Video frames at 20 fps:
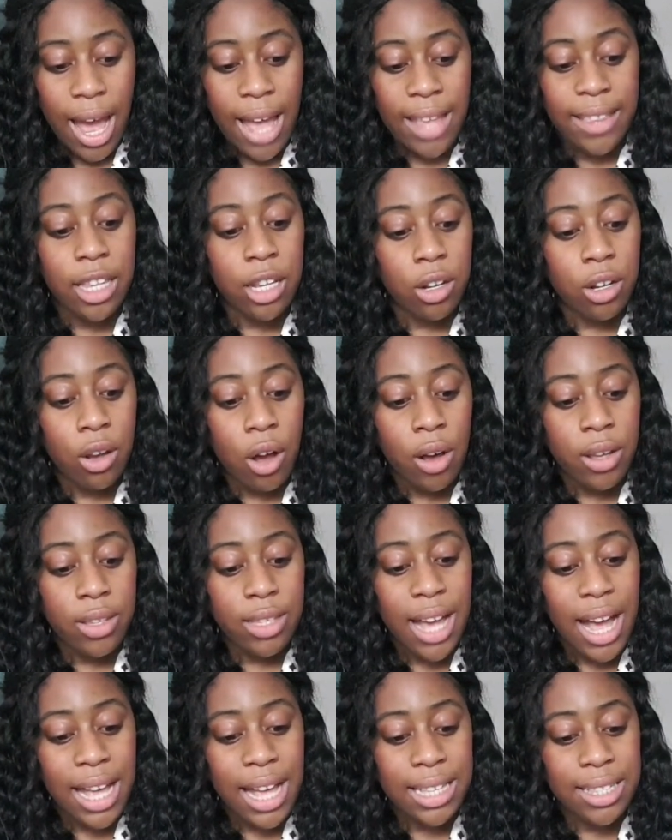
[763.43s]
"And the
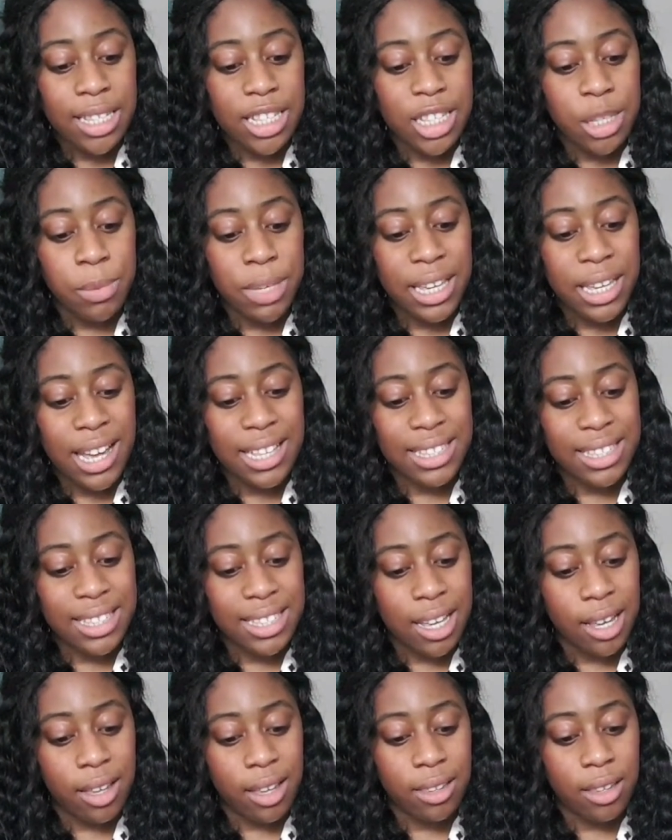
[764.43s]
Lord answered me and
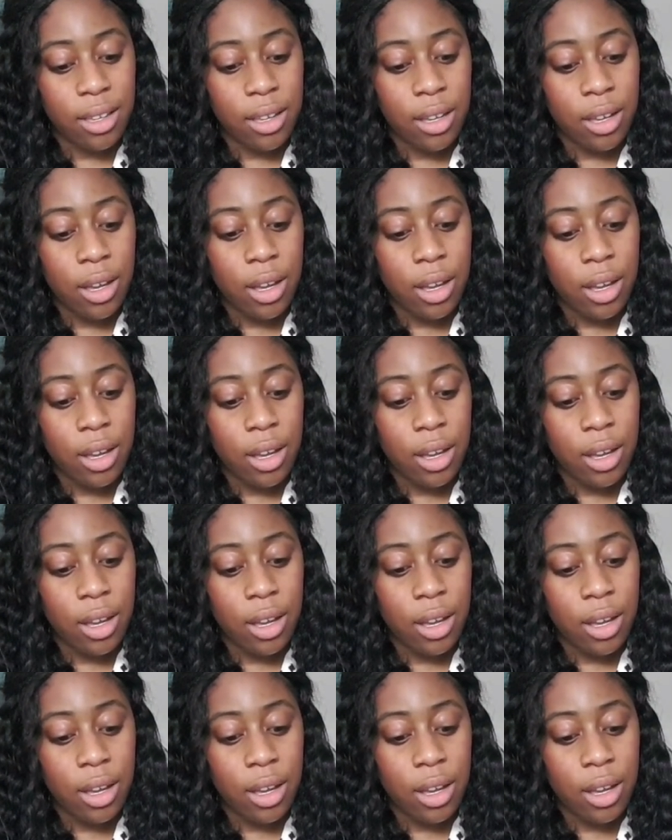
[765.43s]
said,